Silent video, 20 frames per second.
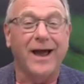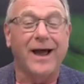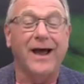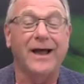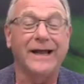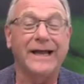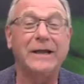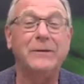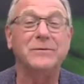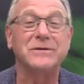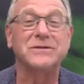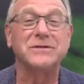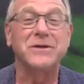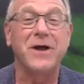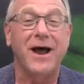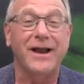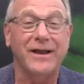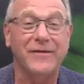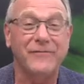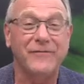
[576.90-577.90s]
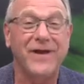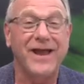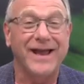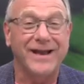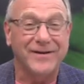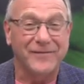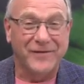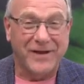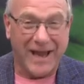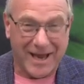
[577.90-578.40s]
he was not a fan
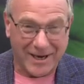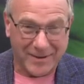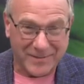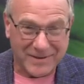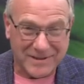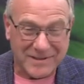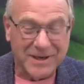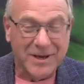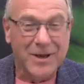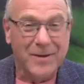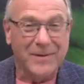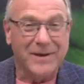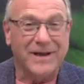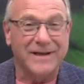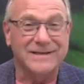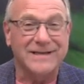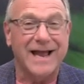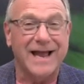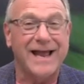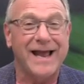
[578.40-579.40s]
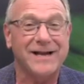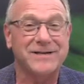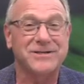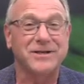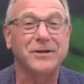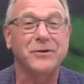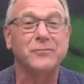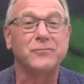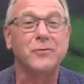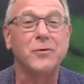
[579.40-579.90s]
of cannabis because I
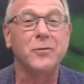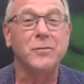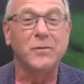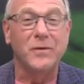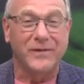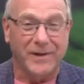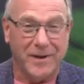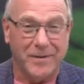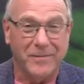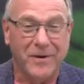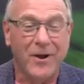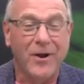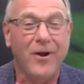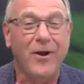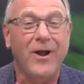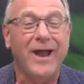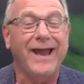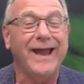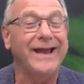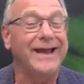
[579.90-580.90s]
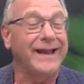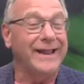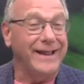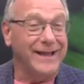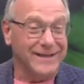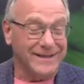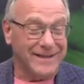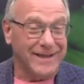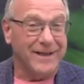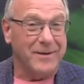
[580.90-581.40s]
actually roomed with him at
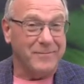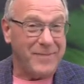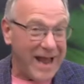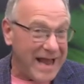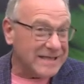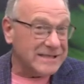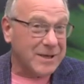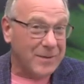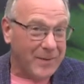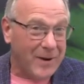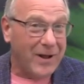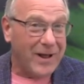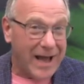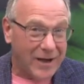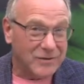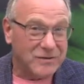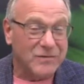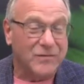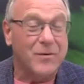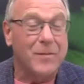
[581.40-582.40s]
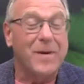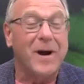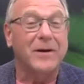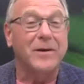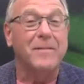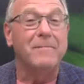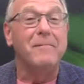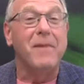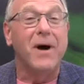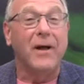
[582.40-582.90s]
the basketball house for about a
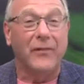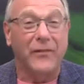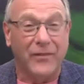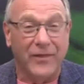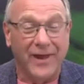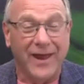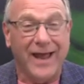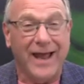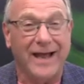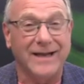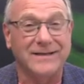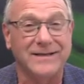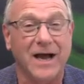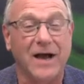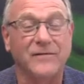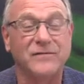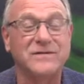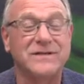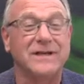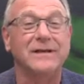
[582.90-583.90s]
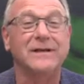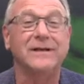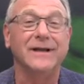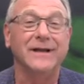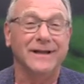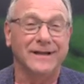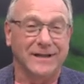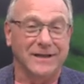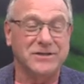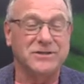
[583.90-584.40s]
month at Tufts. And
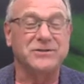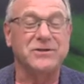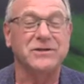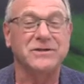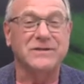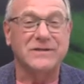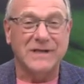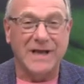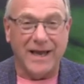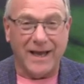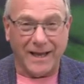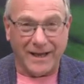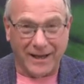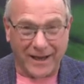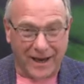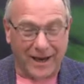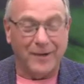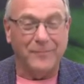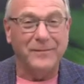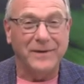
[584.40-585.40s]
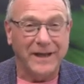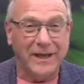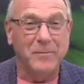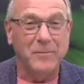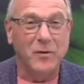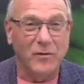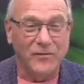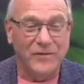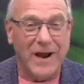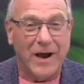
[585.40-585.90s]
let's just say he
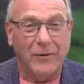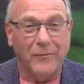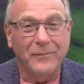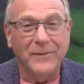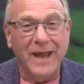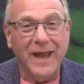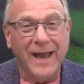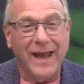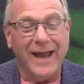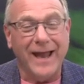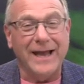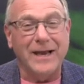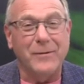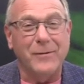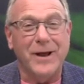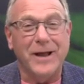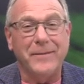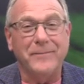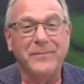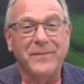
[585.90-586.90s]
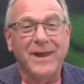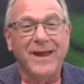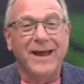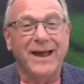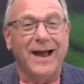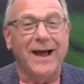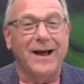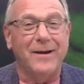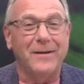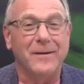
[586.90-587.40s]
moved out. Anyway,
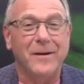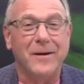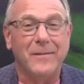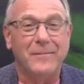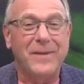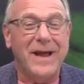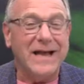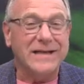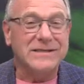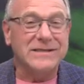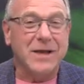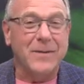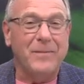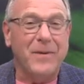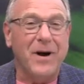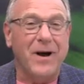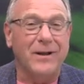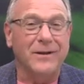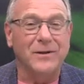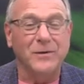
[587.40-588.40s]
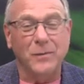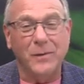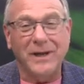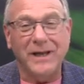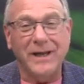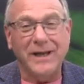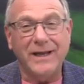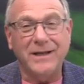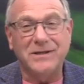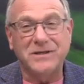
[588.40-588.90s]
basketball and
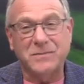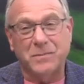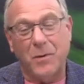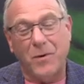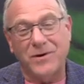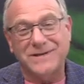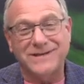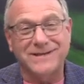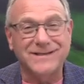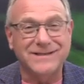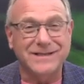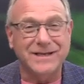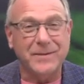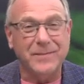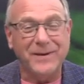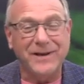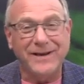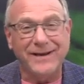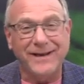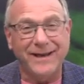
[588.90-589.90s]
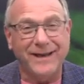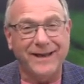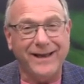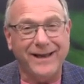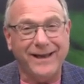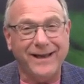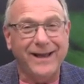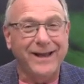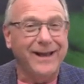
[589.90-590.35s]
weed, sports and CBD,